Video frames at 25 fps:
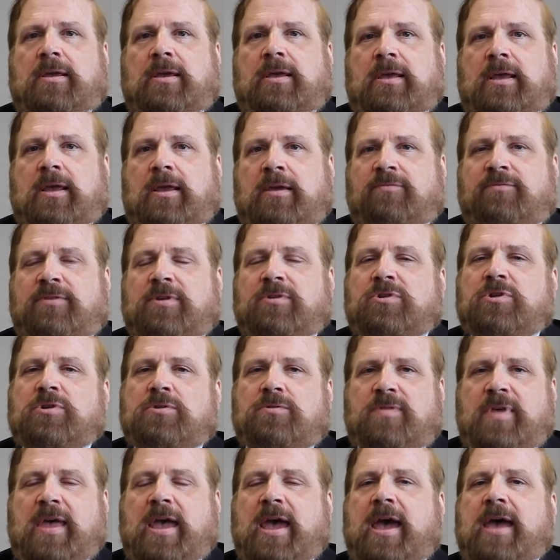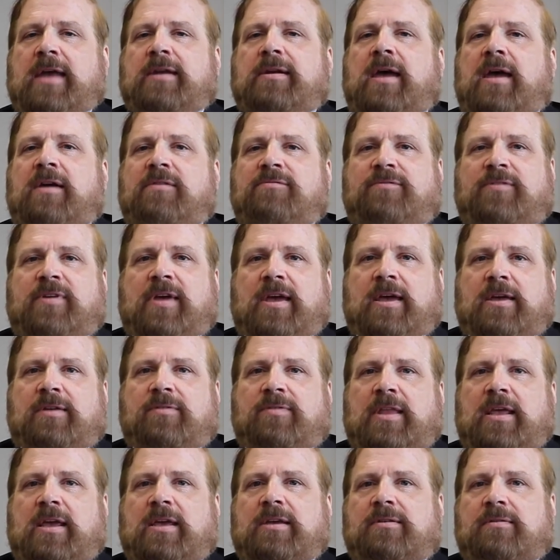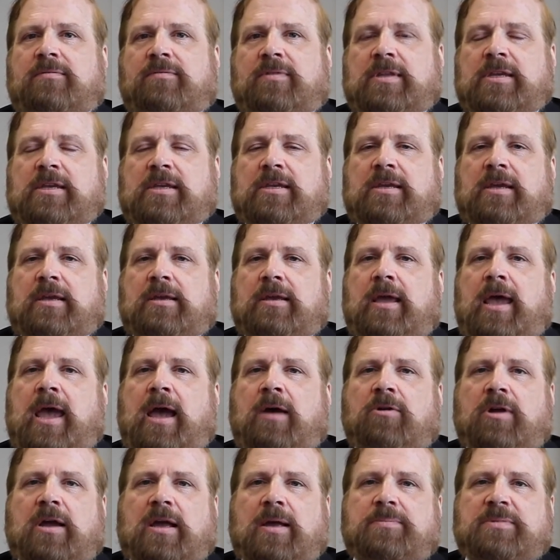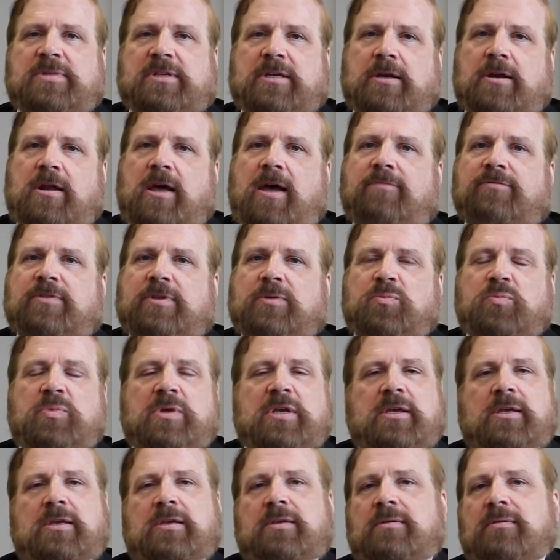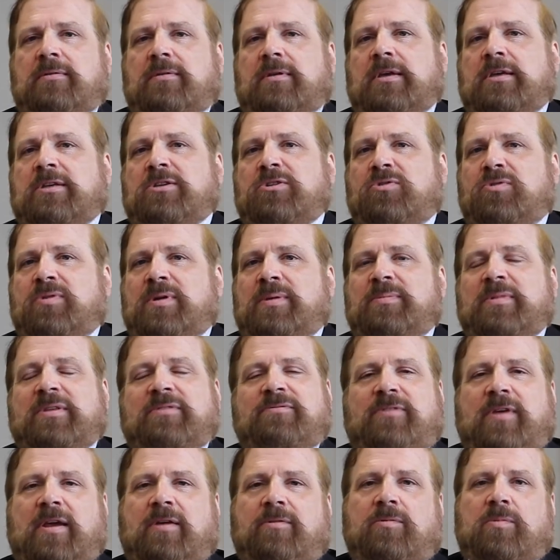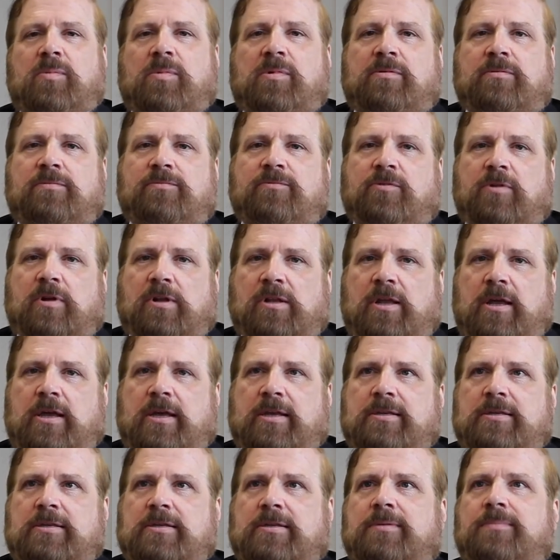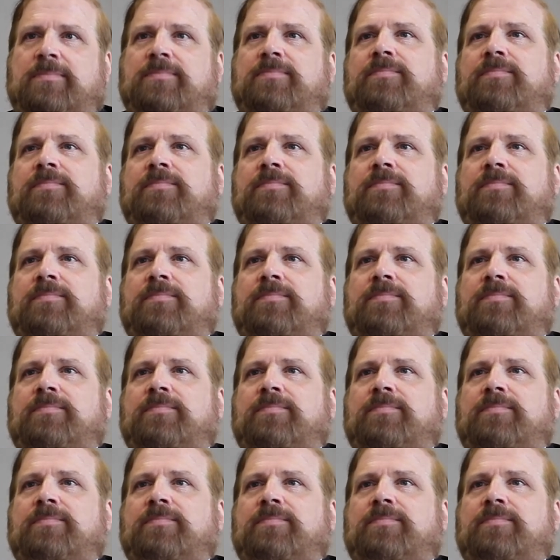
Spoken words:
If you do that, I found that the outcomes can often be extremely favorable for clients.